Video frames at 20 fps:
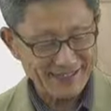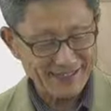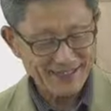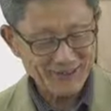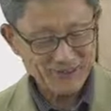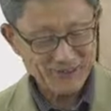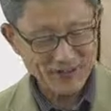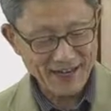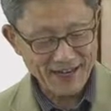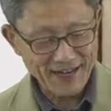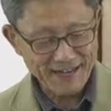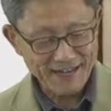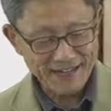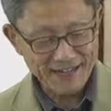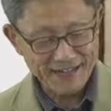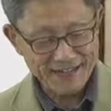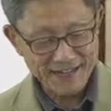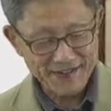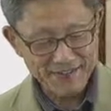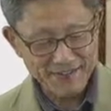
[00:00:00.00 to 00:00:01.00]
Charge
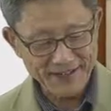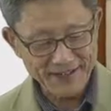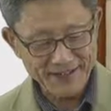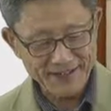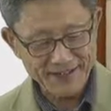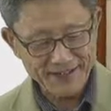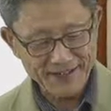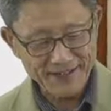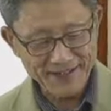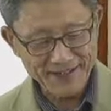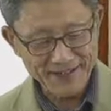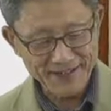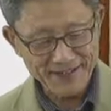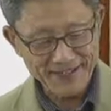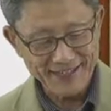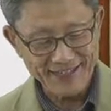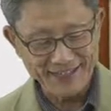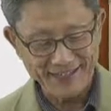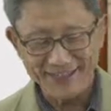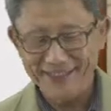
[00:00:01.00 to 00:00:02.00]
conservation,
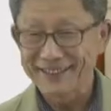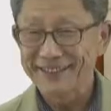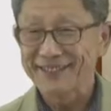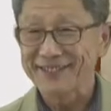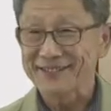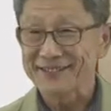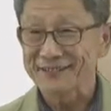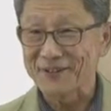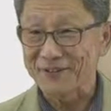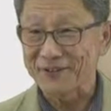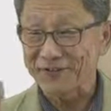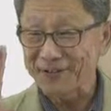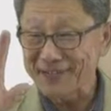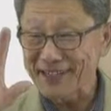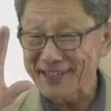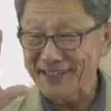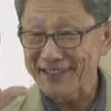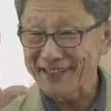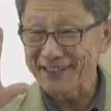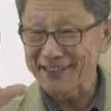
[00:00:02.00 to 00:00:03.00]
here. So
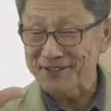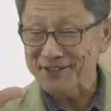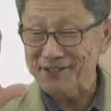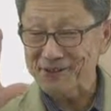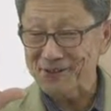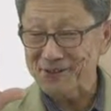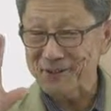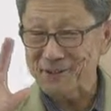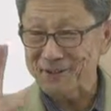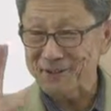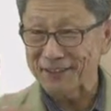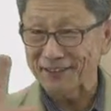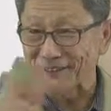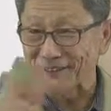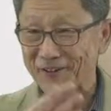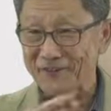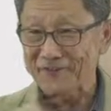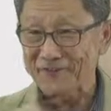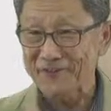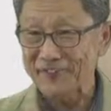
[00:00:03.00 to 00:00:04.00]
three conditions should be met,
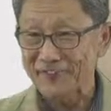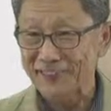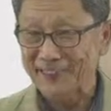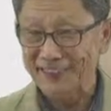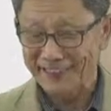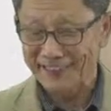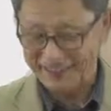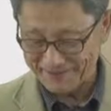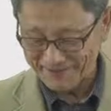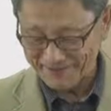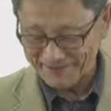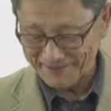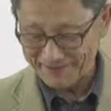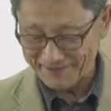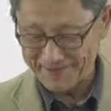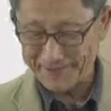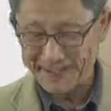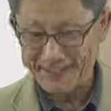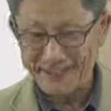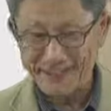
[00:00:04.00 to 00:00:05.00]
don't forget.
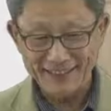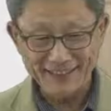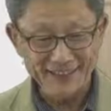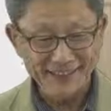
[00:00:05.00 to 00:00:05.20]
Okay?